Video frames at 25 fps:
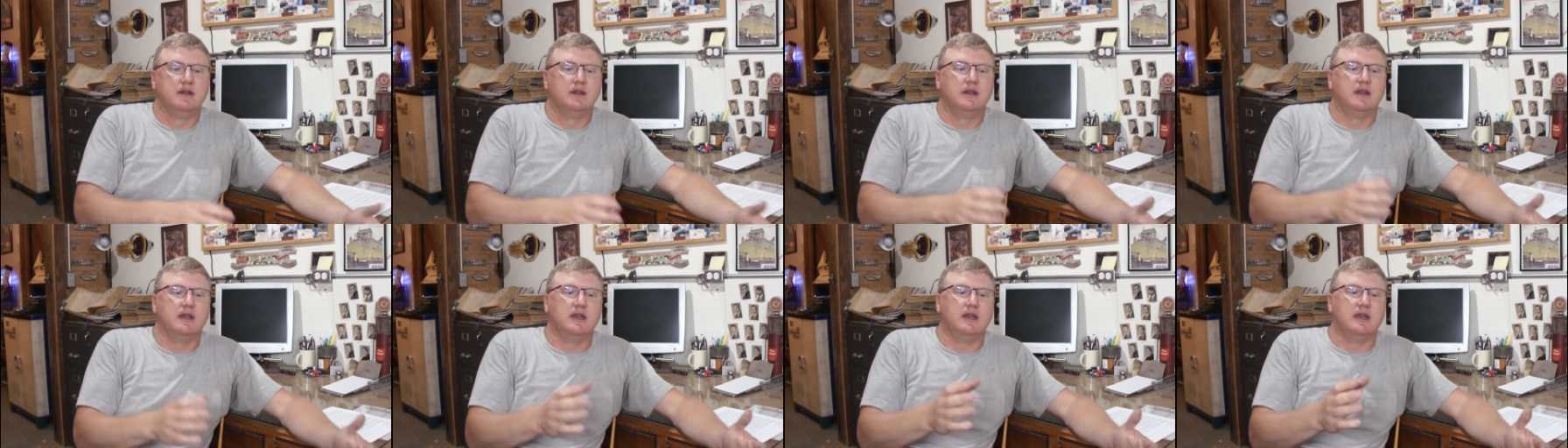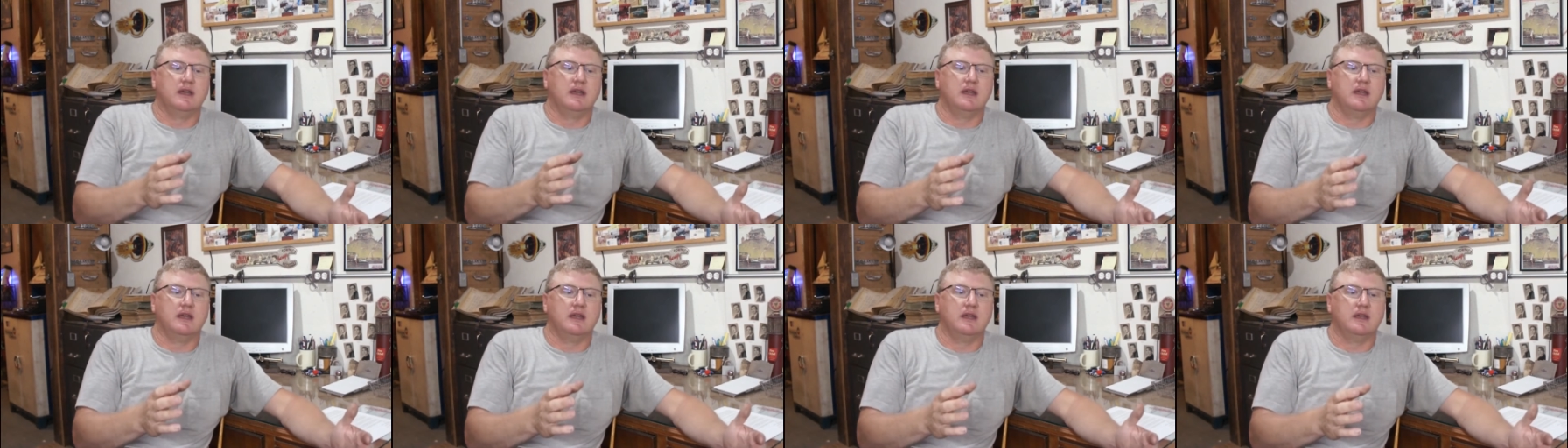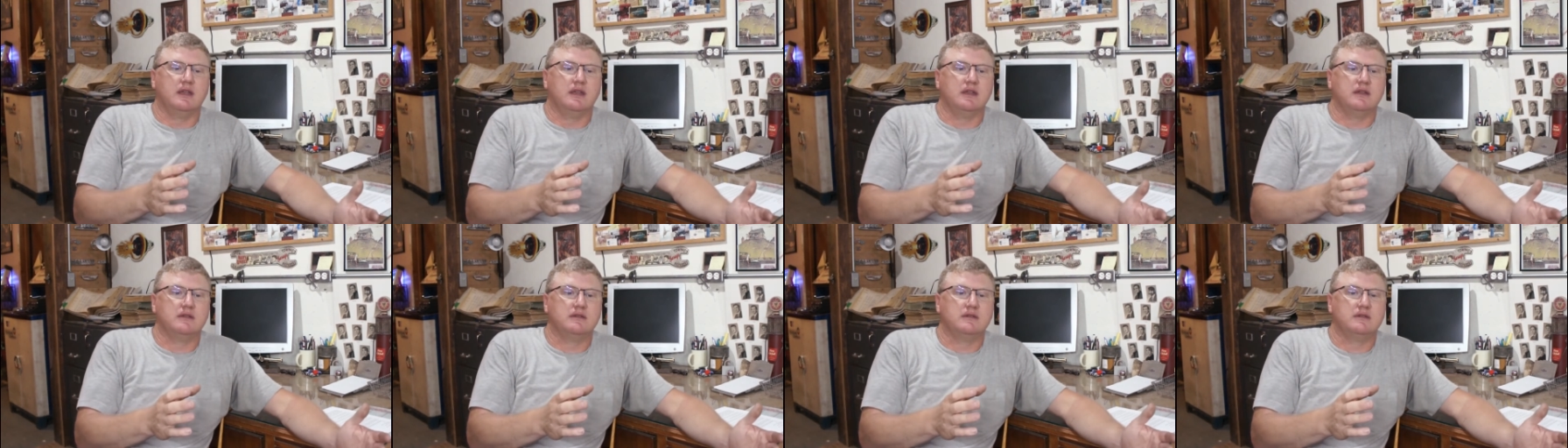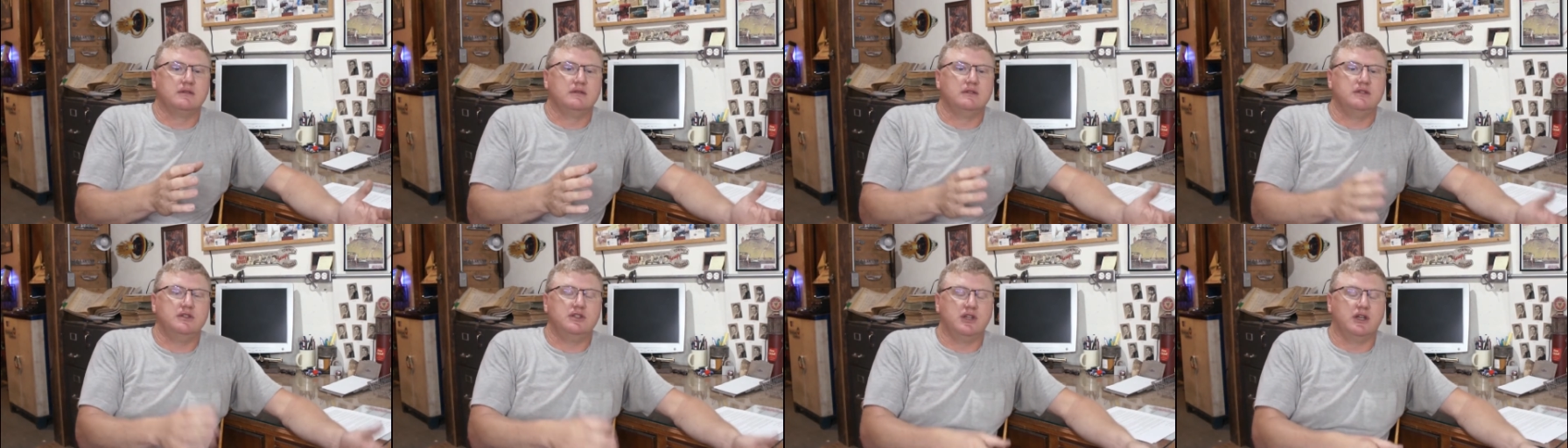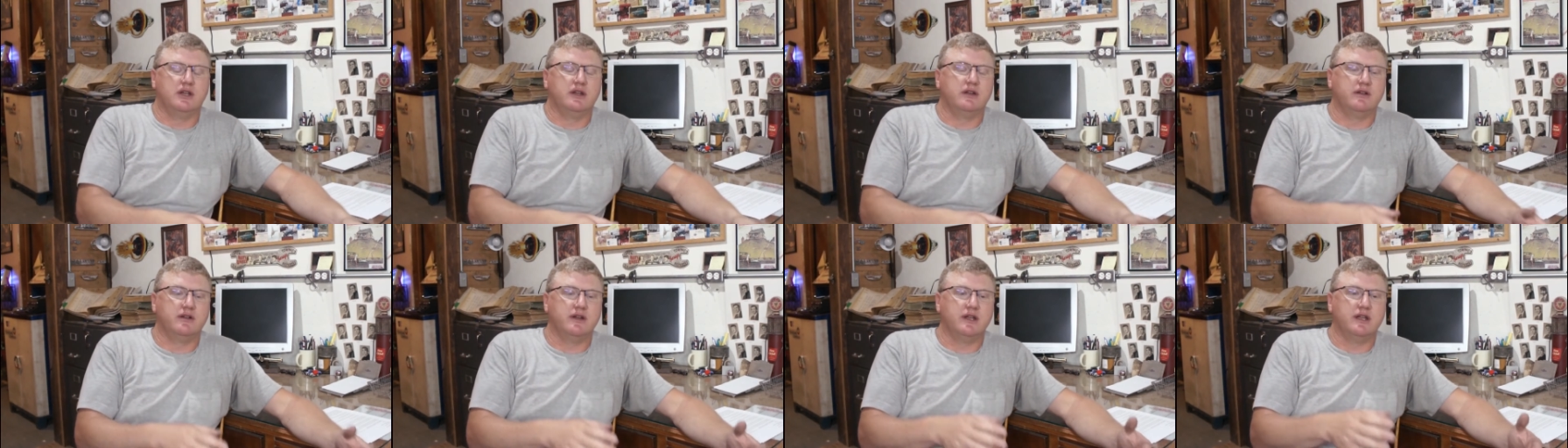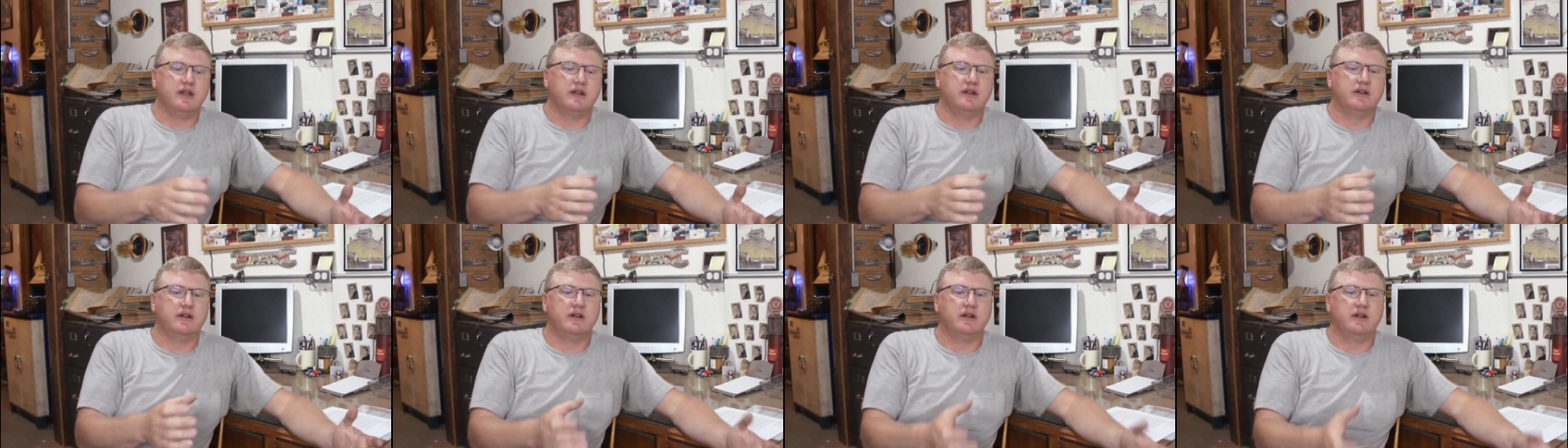a
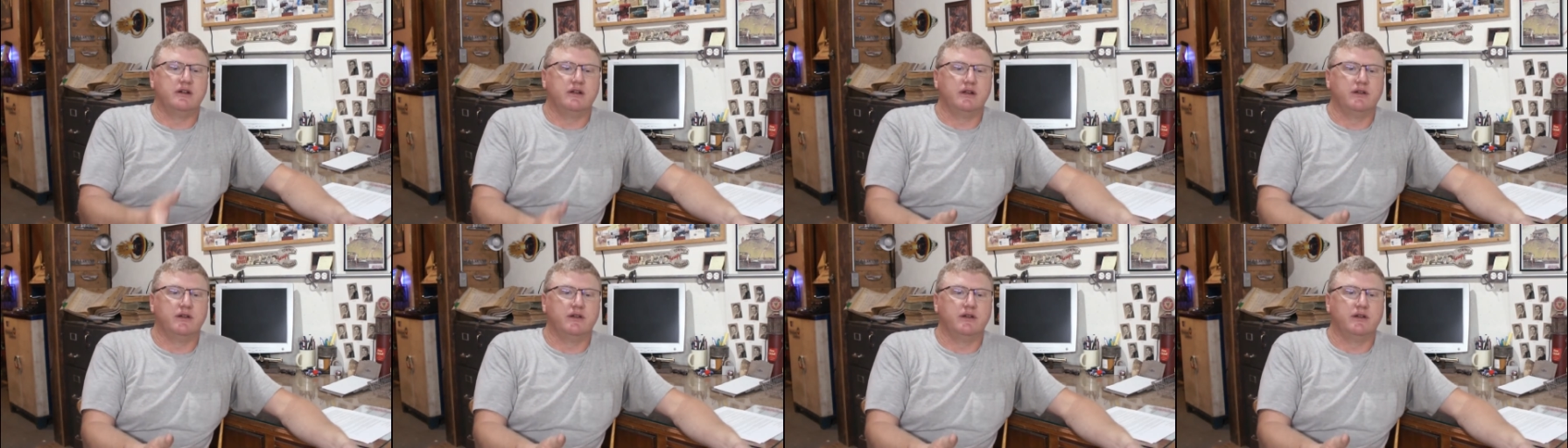generator,